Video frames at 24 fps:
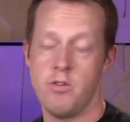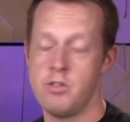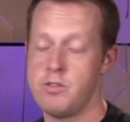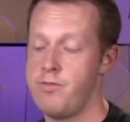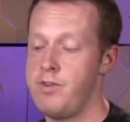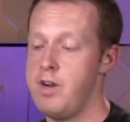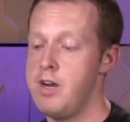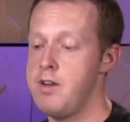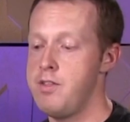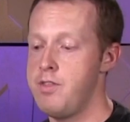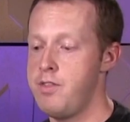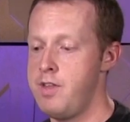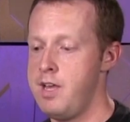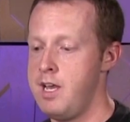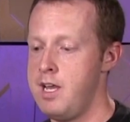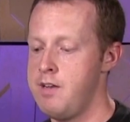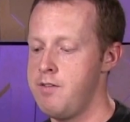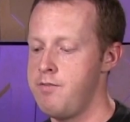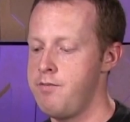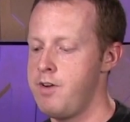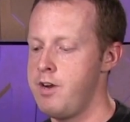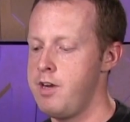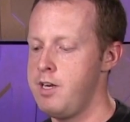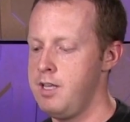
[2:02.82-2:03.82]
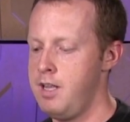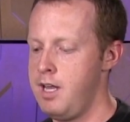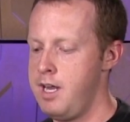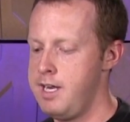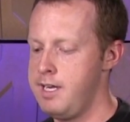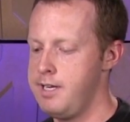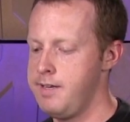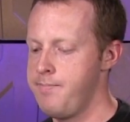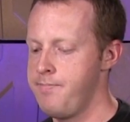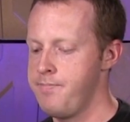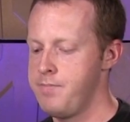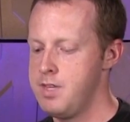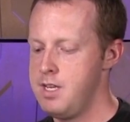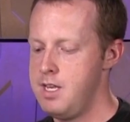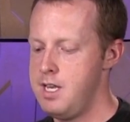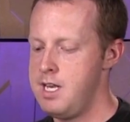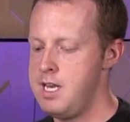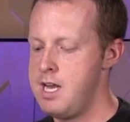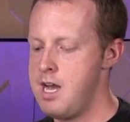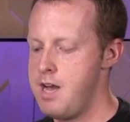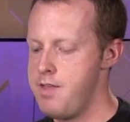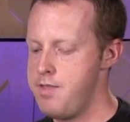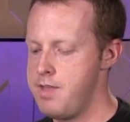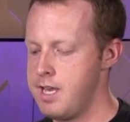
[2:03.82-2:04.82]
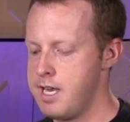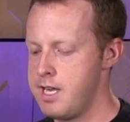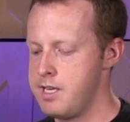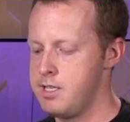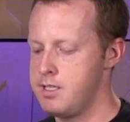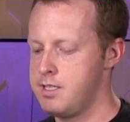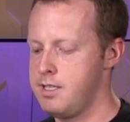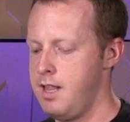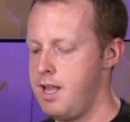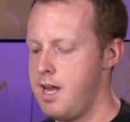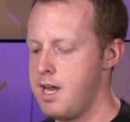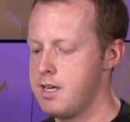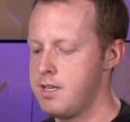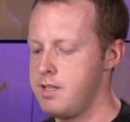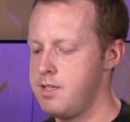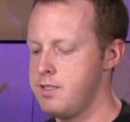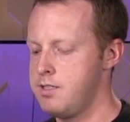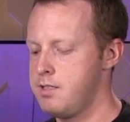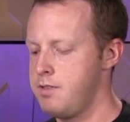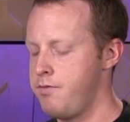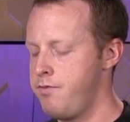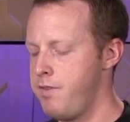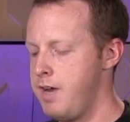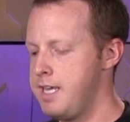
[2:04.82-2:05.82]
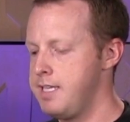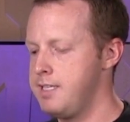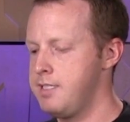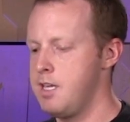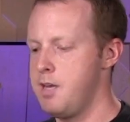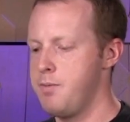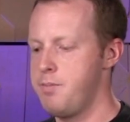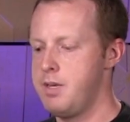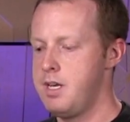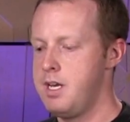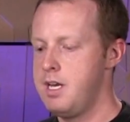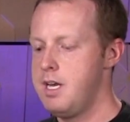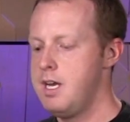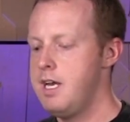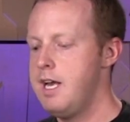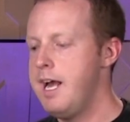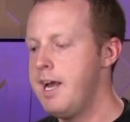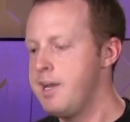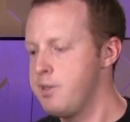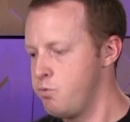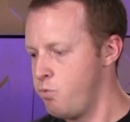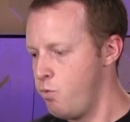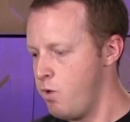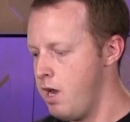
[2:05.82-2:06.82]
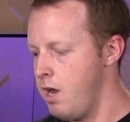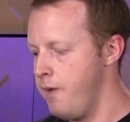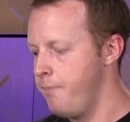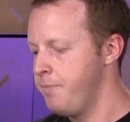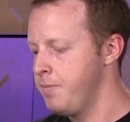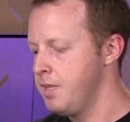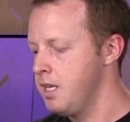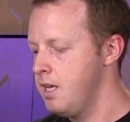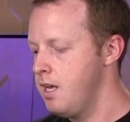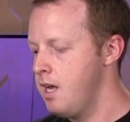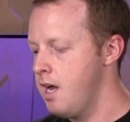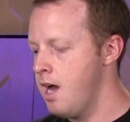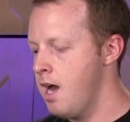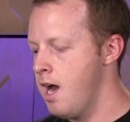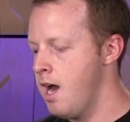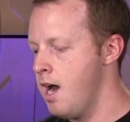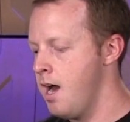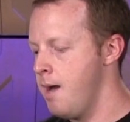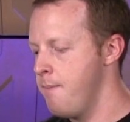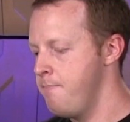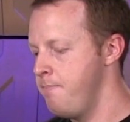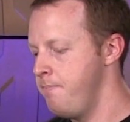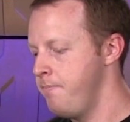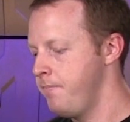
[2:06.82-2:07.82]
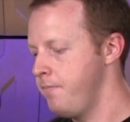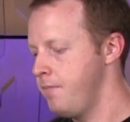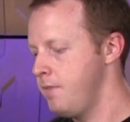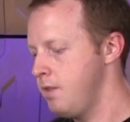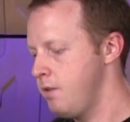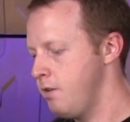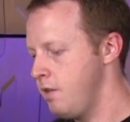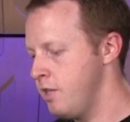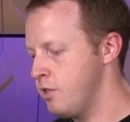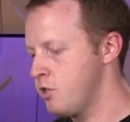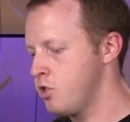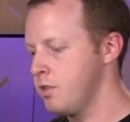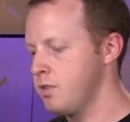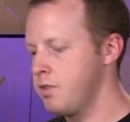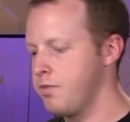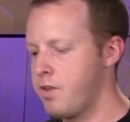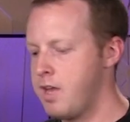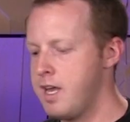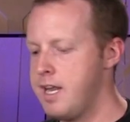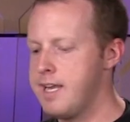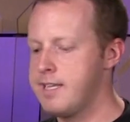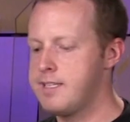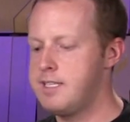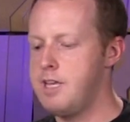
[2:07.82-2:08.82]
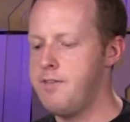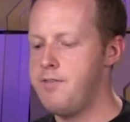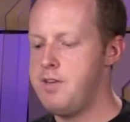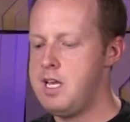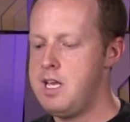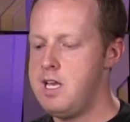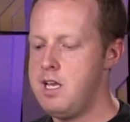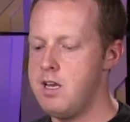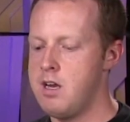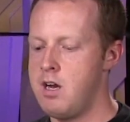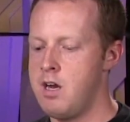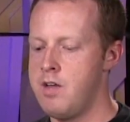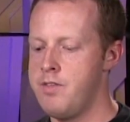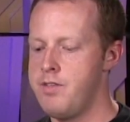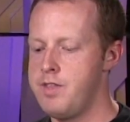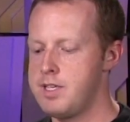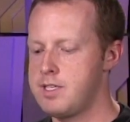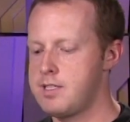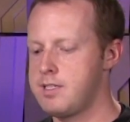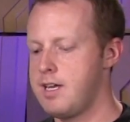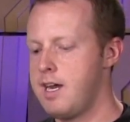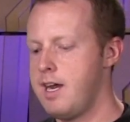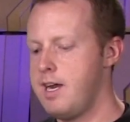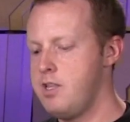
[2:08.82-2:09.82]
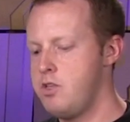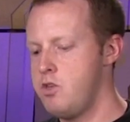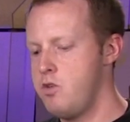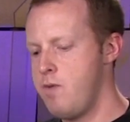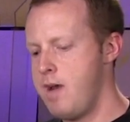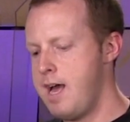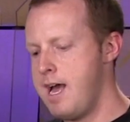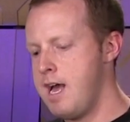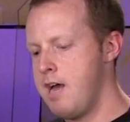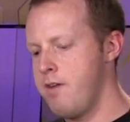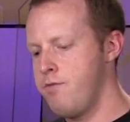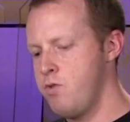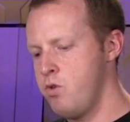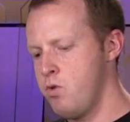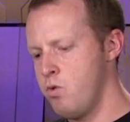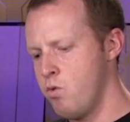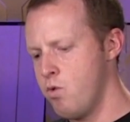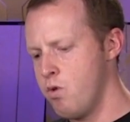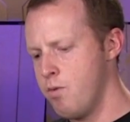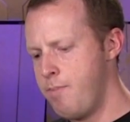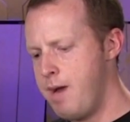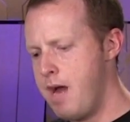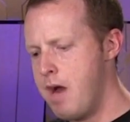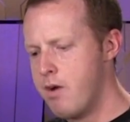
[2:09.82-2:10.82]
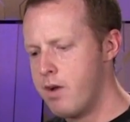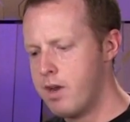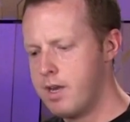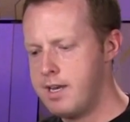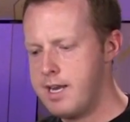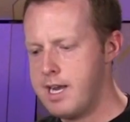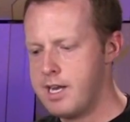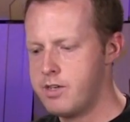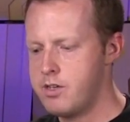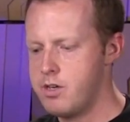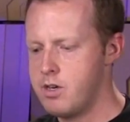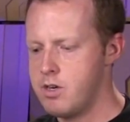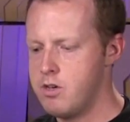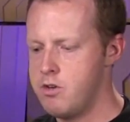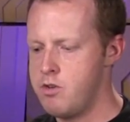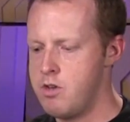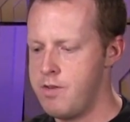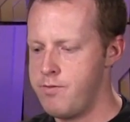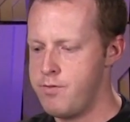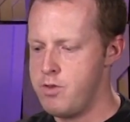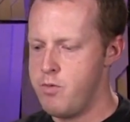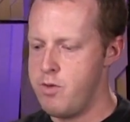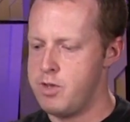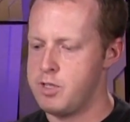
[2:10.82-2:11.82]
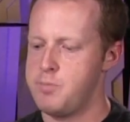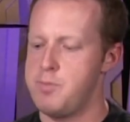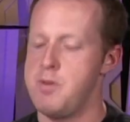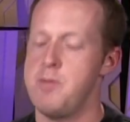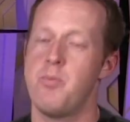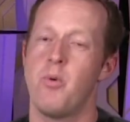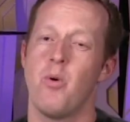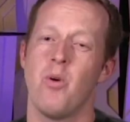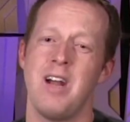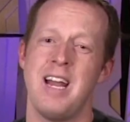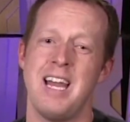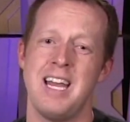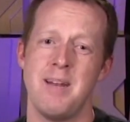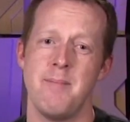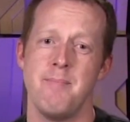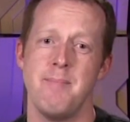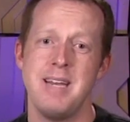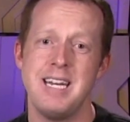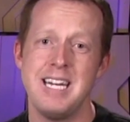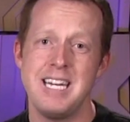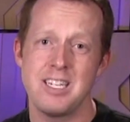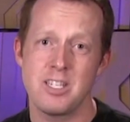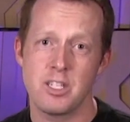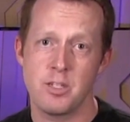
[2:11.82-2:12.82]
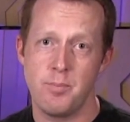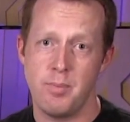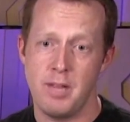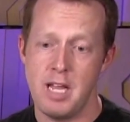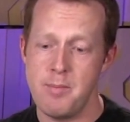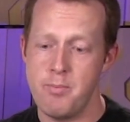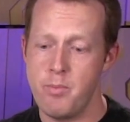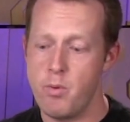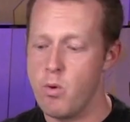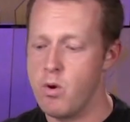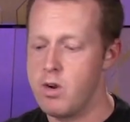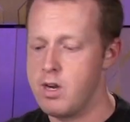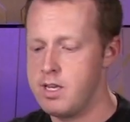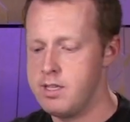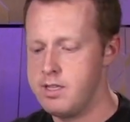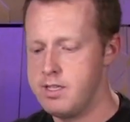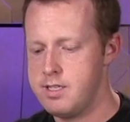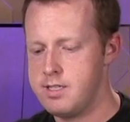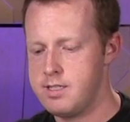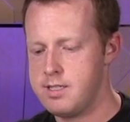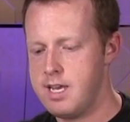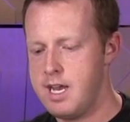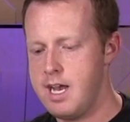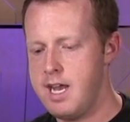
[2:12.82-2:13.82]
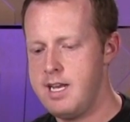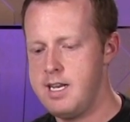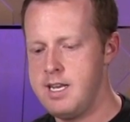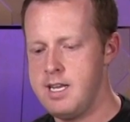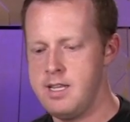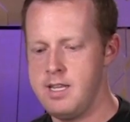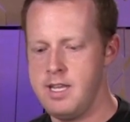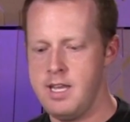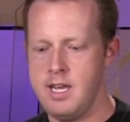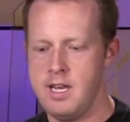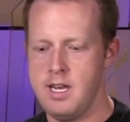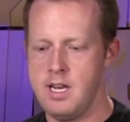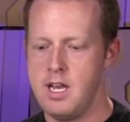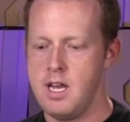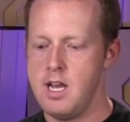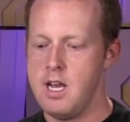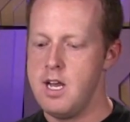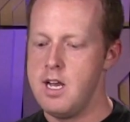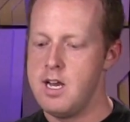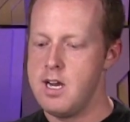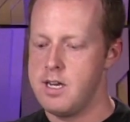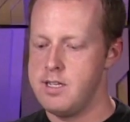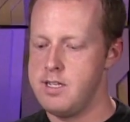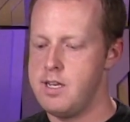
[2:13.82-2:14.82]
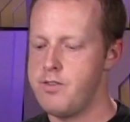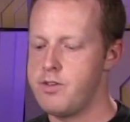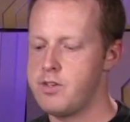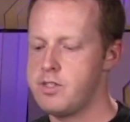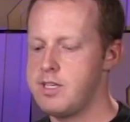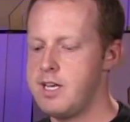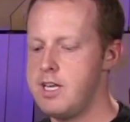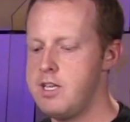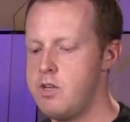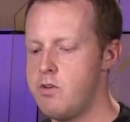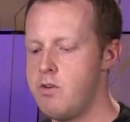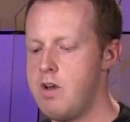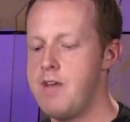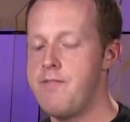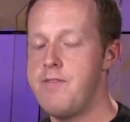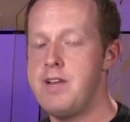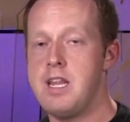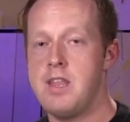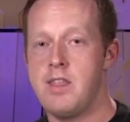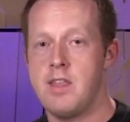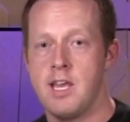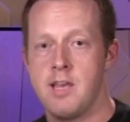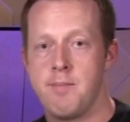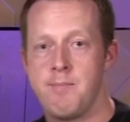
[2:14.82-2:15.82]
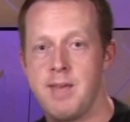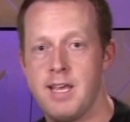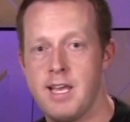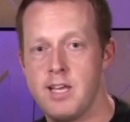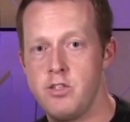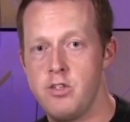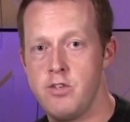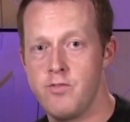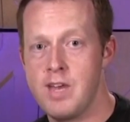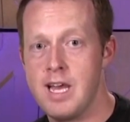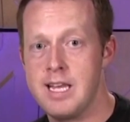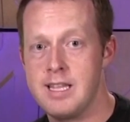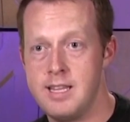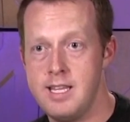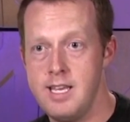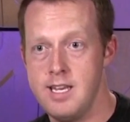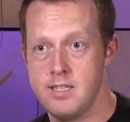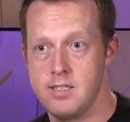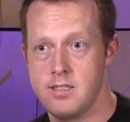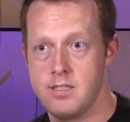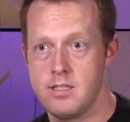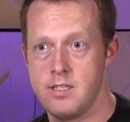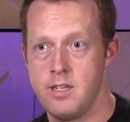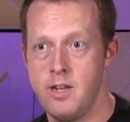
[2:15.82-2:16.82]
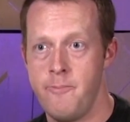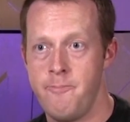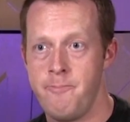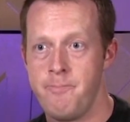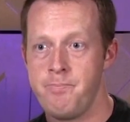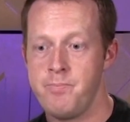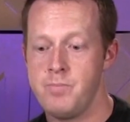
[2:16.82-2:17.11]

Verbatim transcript: with you. It's very thin, very light. And now I think I just locked this device up as well. Um, in terms of connectivity, on this side you have your power connector, you have U S B port and a mini display port on this side, and then on the other side you don't have anything because you've got this.